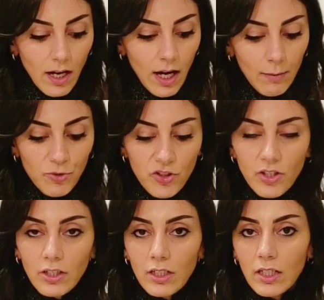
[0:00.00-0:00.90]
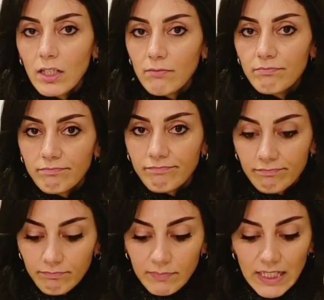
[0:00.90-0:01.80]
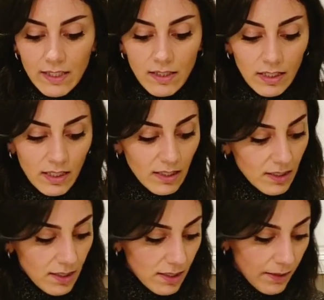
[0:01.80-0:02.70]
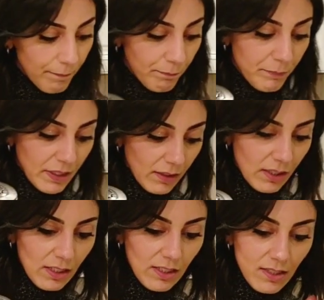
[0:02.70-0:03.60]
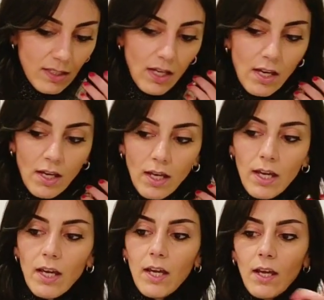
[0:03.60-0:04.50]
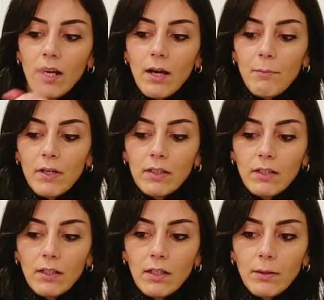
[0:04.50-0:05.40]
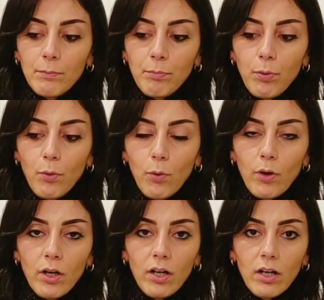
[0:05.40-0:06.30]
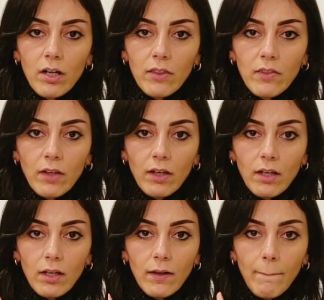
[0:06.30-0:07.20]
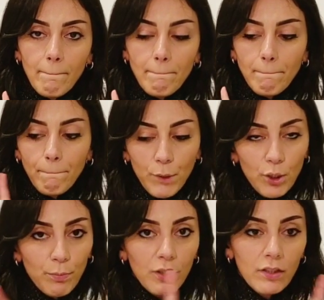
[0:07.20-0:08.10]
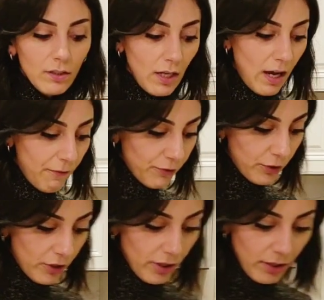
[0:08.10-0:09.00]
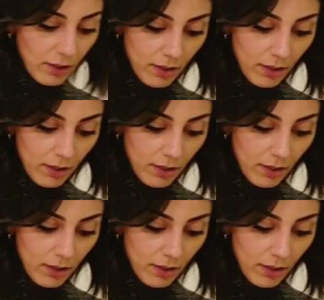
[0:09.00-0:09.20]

I'm just gonna mix this, beat this, and I'm gonna pour the bourbon after.